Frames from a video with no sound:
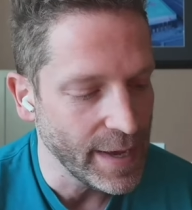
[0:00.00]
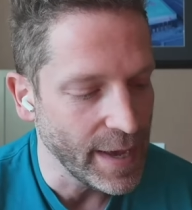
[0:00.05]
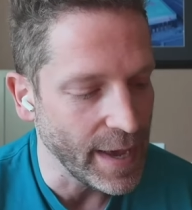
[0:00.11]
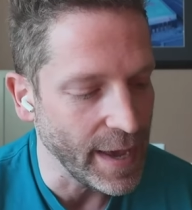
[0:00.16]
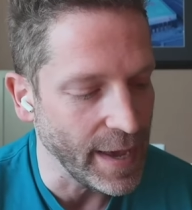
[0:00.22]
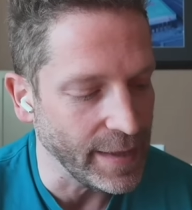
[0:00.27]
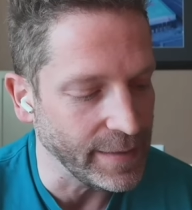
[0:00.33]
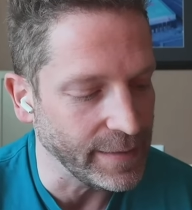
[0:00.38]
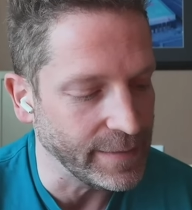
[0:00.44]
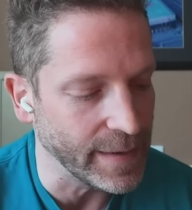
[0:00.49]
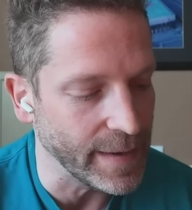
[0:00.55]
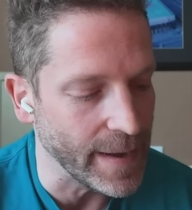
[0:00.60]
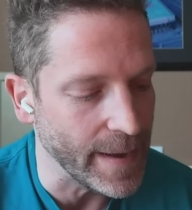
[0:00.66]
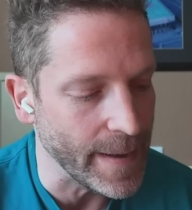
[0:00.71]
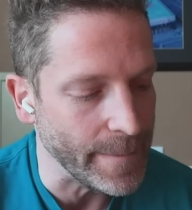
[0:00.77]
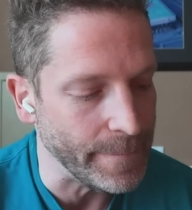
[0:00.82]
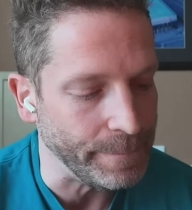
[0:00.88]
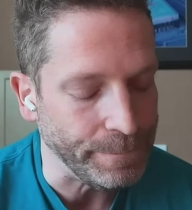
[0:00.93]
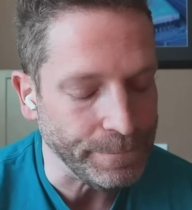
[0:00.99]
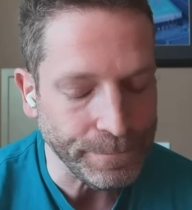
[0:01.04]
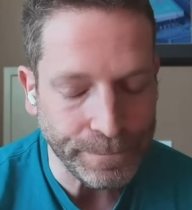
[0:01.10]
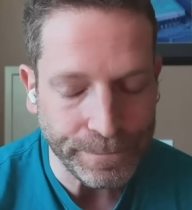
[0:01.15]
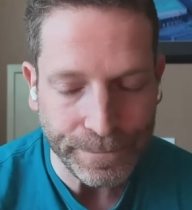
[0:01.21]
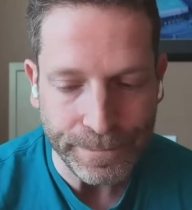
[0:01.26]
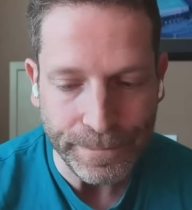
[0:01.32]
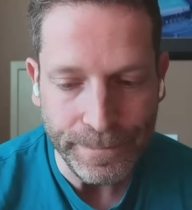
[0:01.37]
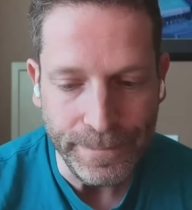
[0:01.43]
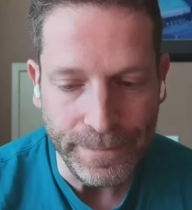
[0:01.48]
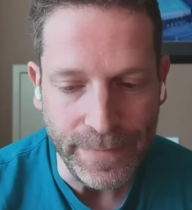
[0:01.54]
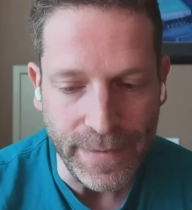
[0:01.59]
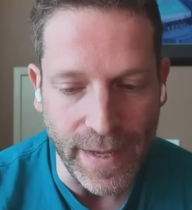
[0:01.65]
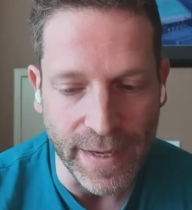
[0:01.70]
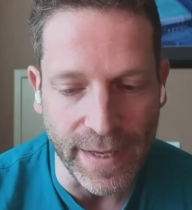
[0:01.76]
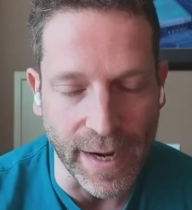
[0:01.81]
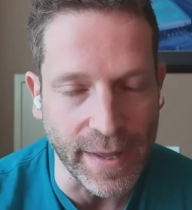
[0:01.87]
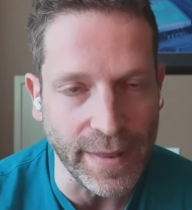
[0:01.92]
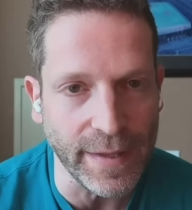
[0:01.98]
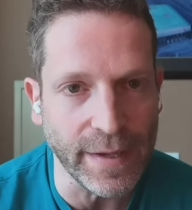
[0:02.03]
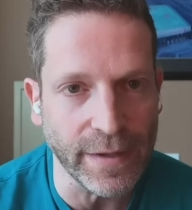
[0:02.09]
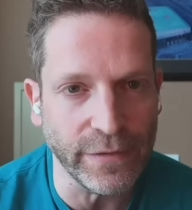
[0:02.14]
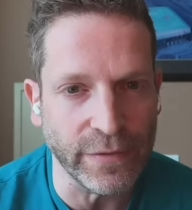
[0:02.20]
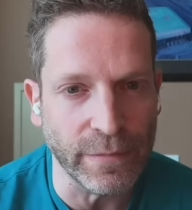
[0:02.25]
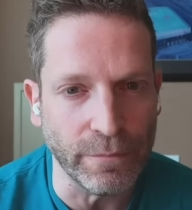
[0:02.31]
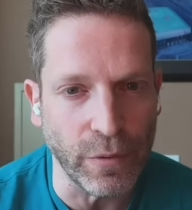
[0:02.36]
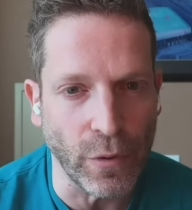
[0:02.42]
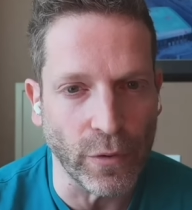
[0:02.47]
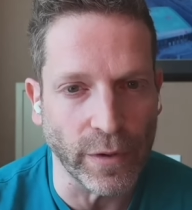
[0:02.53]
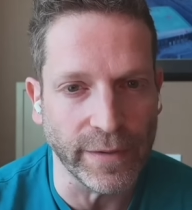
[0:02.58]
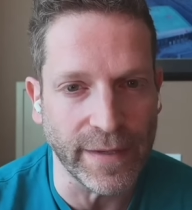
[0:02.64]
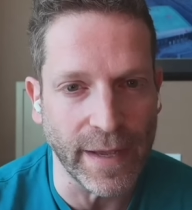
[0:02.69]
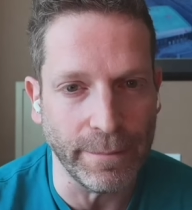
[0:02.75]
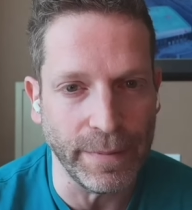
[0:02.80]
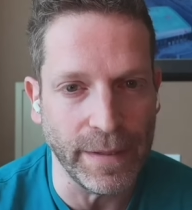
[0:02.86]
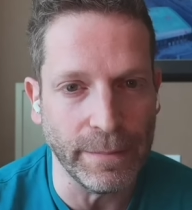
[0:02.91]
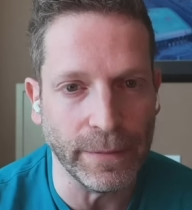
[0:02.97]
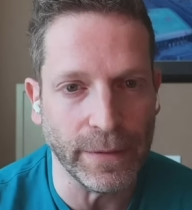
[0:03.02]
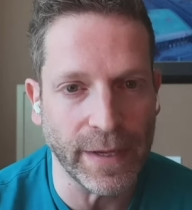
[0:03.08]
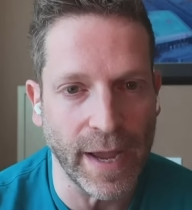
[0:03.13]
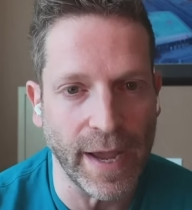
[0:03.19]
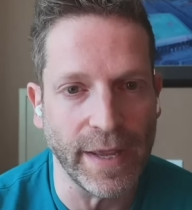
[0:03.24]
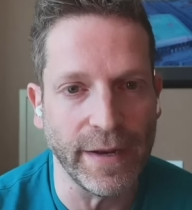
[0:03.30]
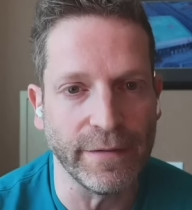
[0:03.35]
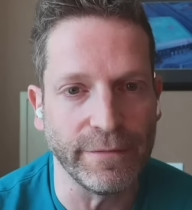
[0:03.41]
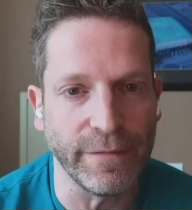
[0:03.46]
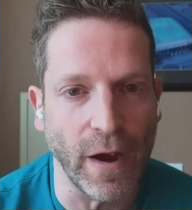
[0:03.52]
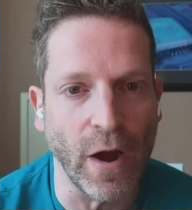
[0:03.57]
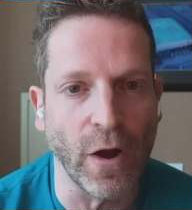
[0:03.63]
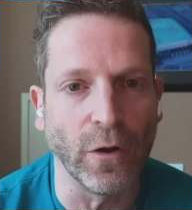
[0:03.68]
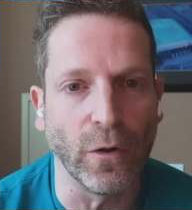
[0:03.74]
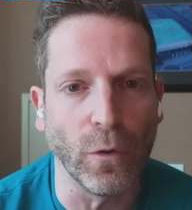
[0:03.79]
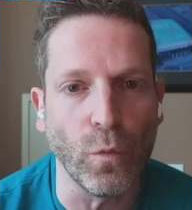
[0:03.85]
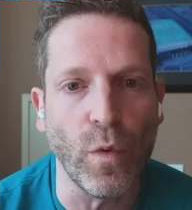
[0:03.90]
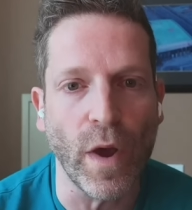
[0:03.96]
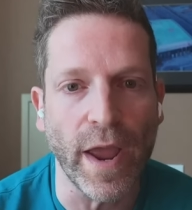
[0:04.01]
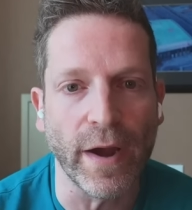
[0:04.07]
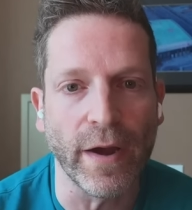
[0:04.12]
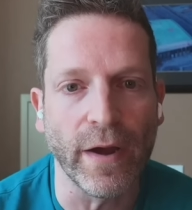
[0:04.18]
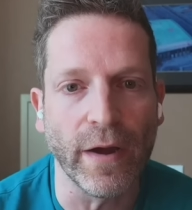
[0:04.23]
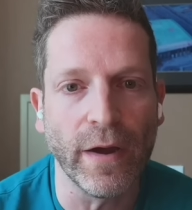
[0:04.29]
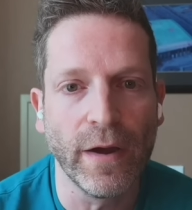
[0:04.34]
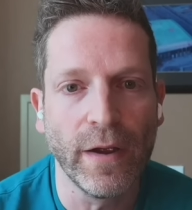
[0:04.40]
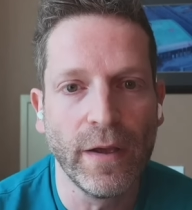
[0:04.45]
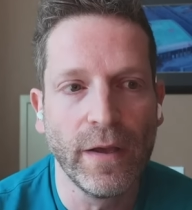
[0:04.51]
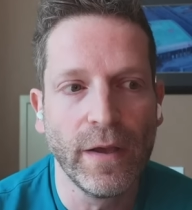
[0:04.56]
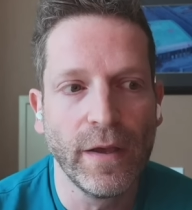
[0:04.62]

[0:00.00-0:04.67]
And I think it's important that people kind of are aware